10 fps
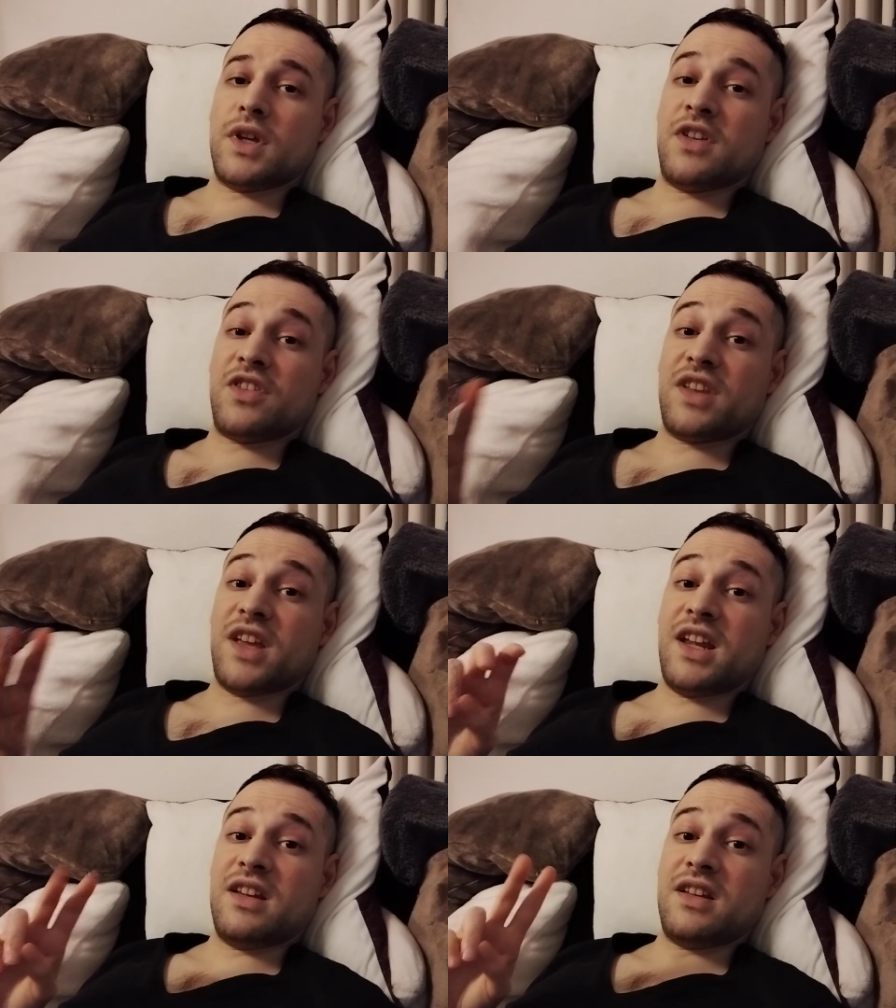
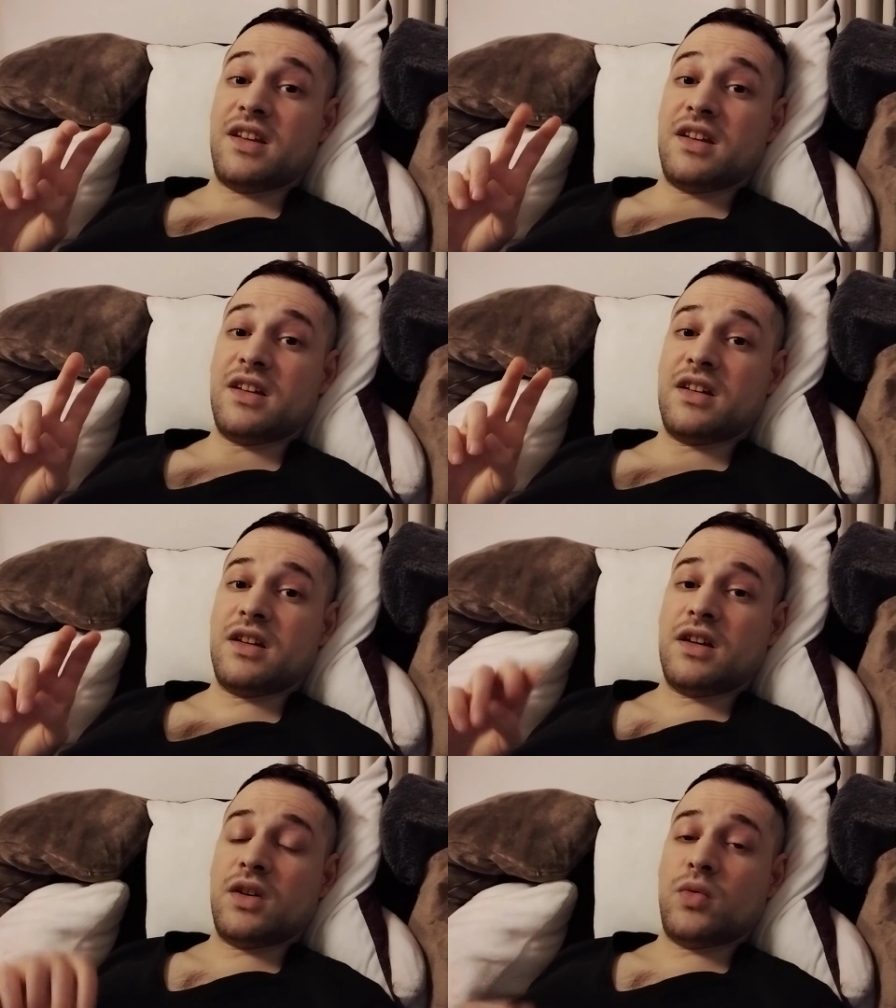ascending,
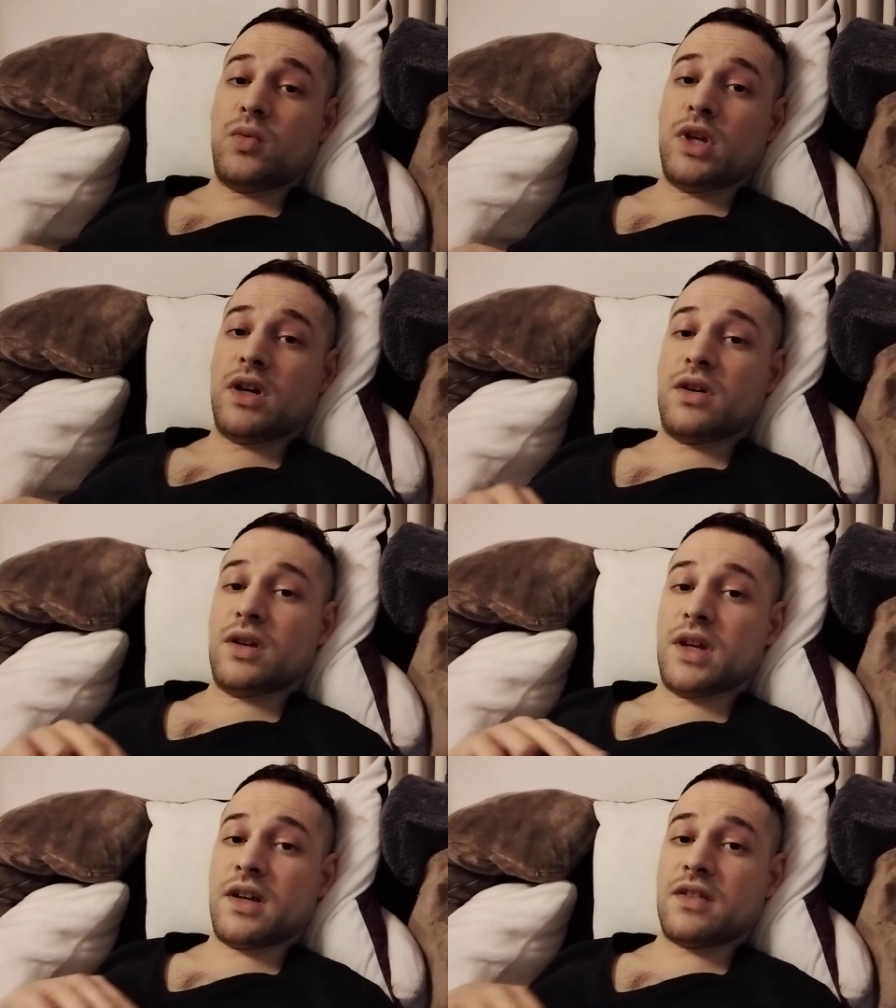we
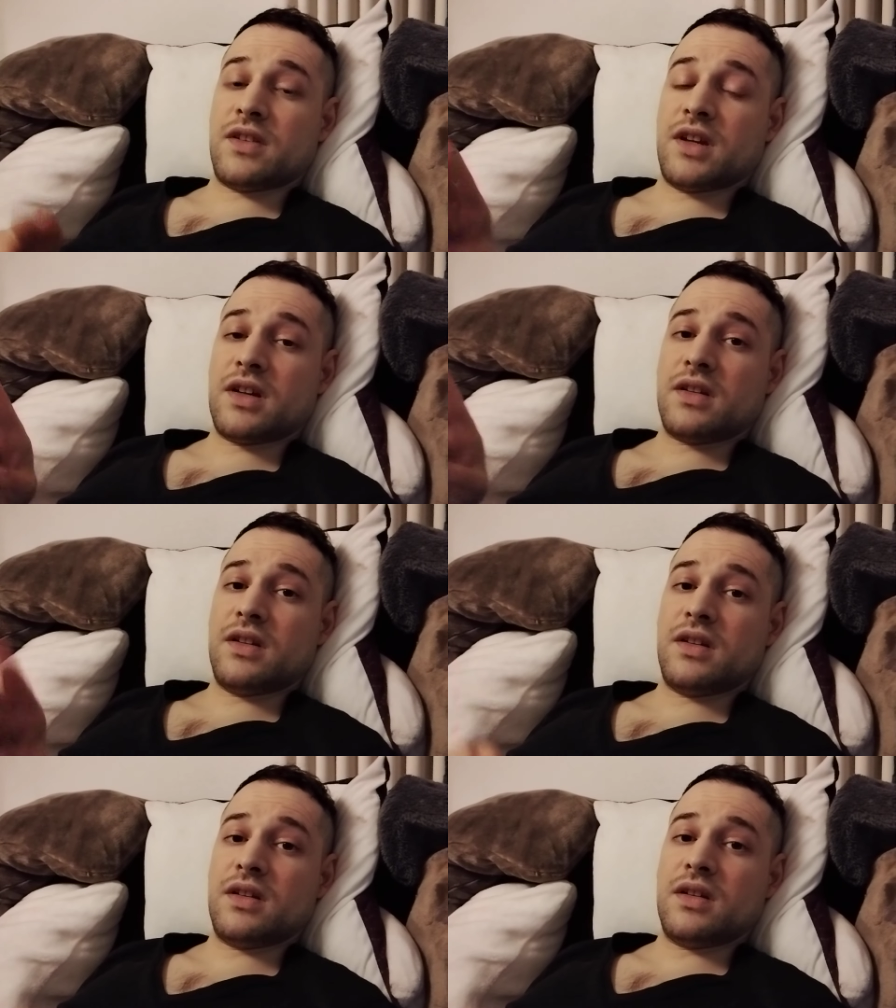are
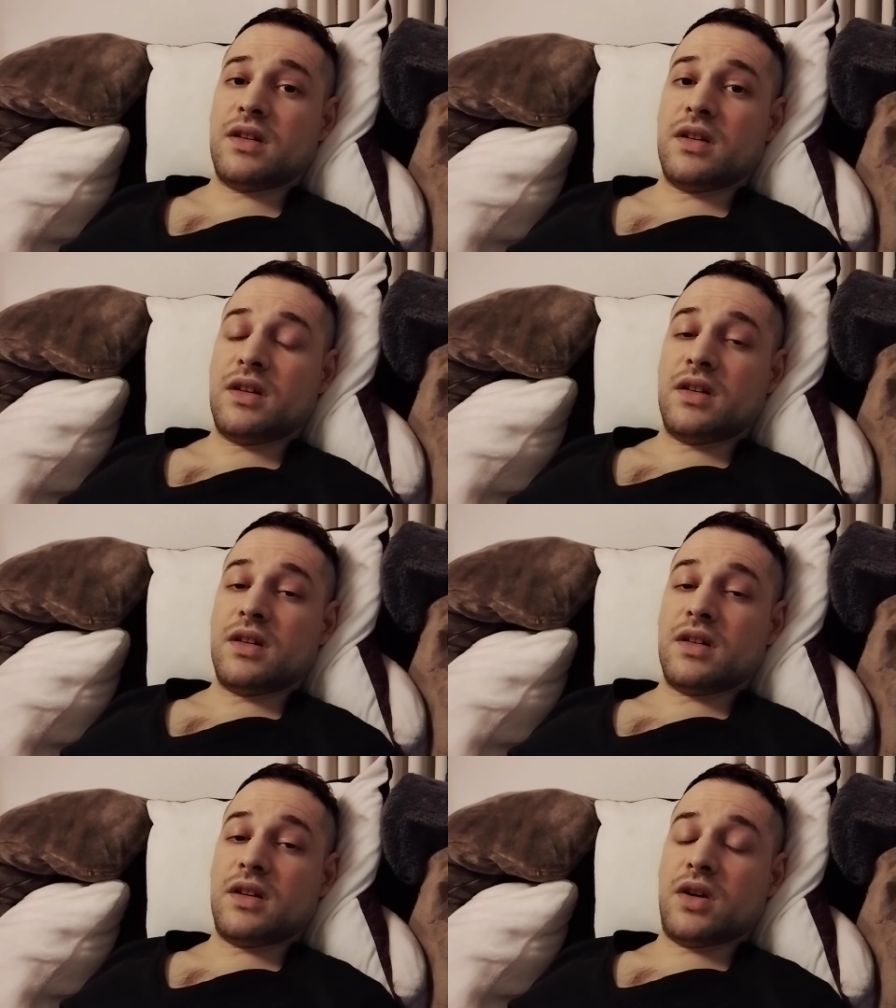exactly
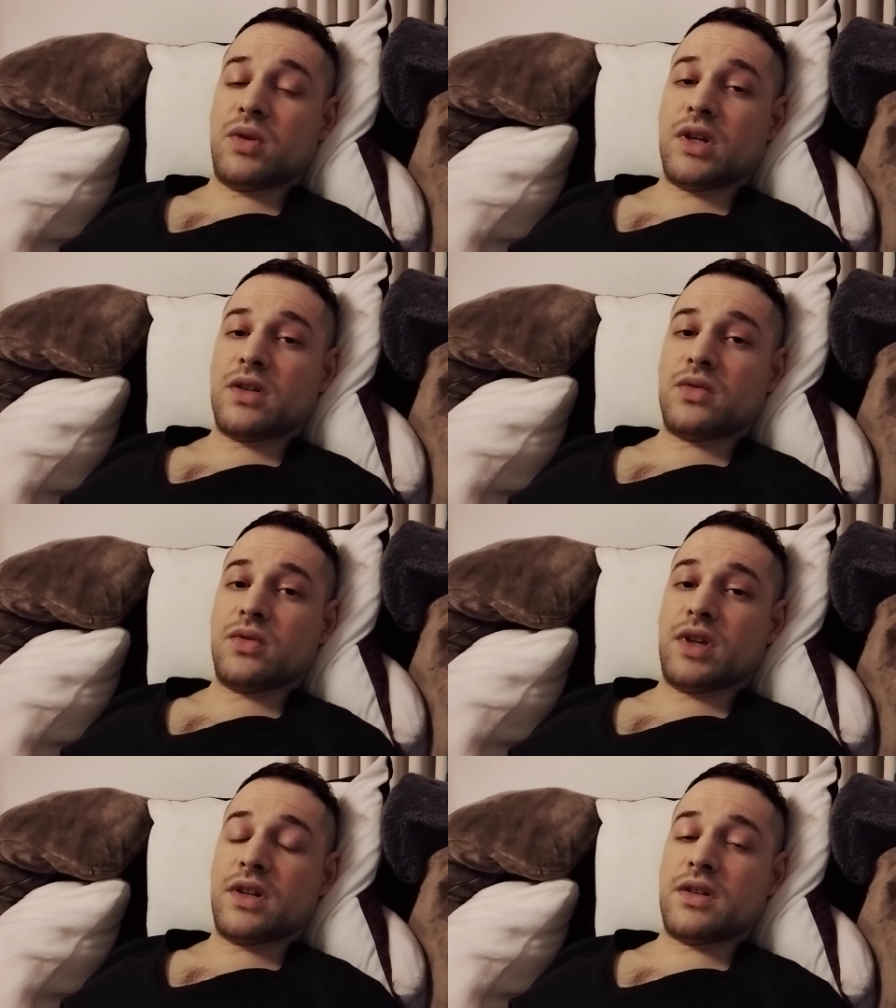going into
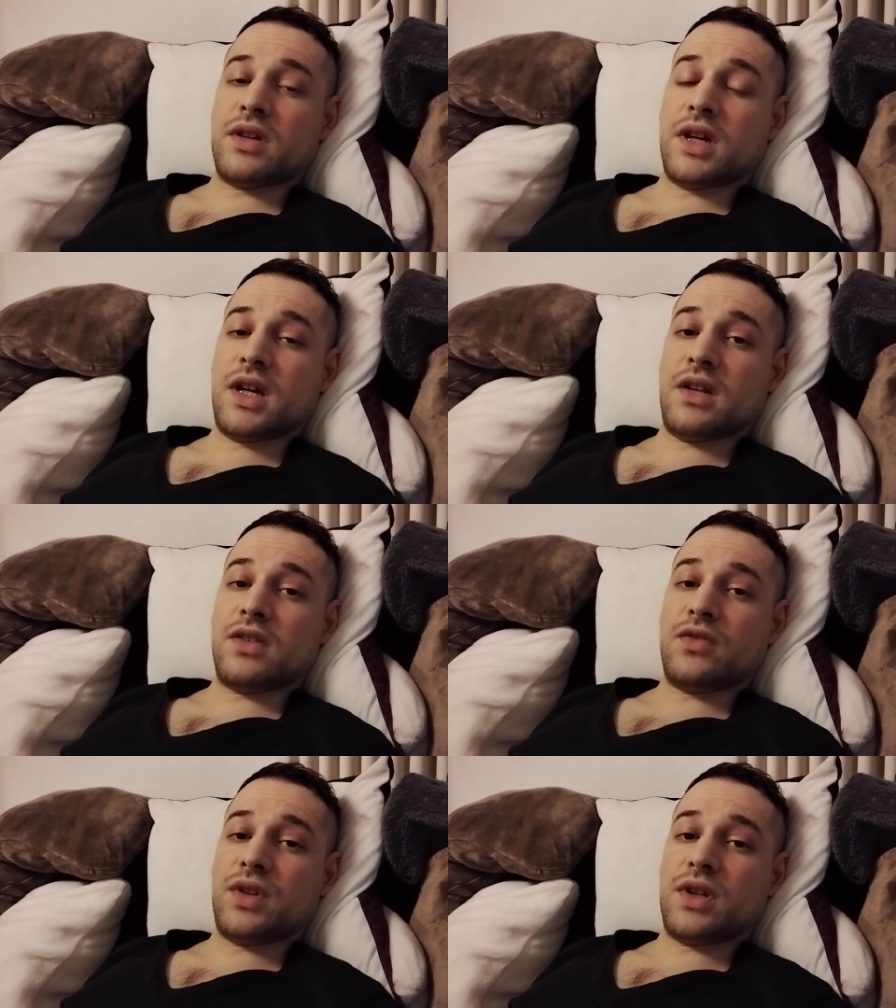that eighth
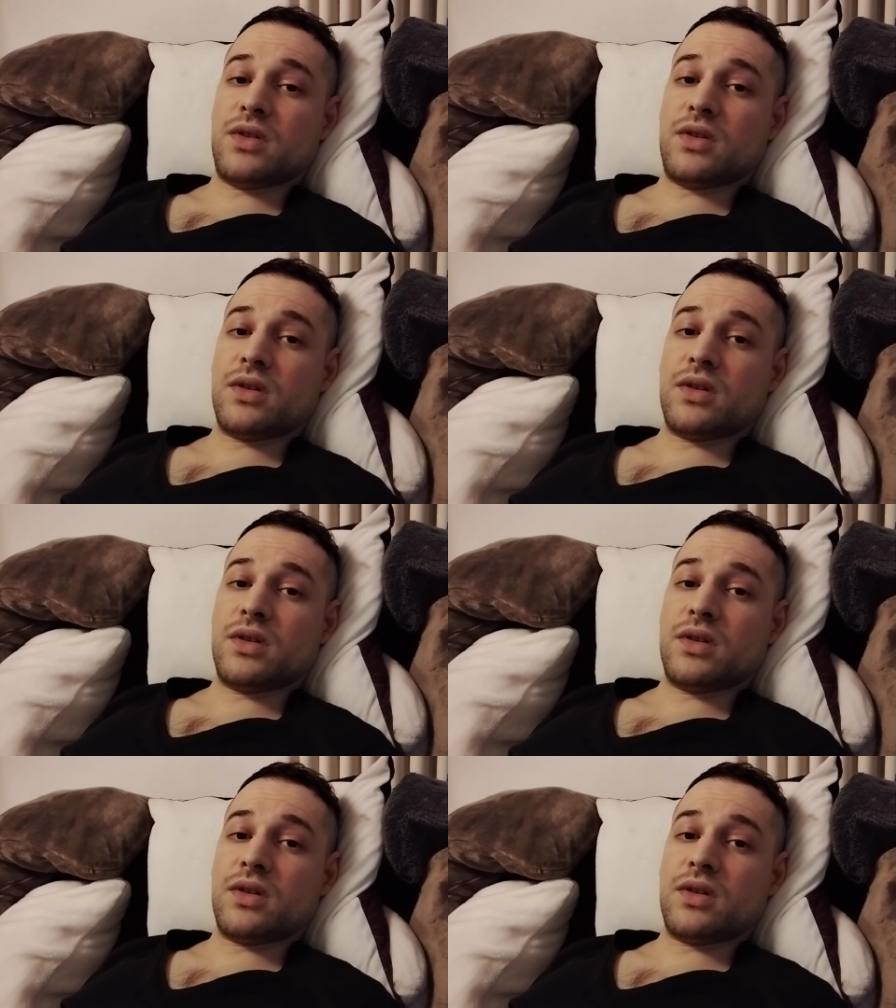sphere.